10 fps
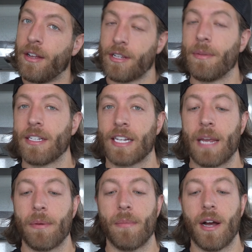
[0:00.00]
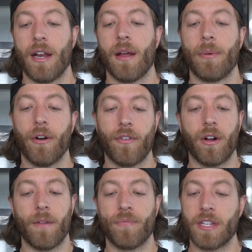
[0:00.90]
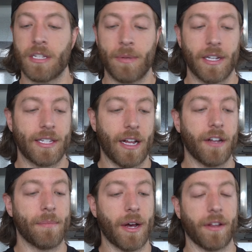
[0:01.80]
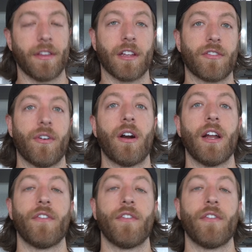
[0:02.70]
some things to keep in mind, but overall, this has been a solid model thus far.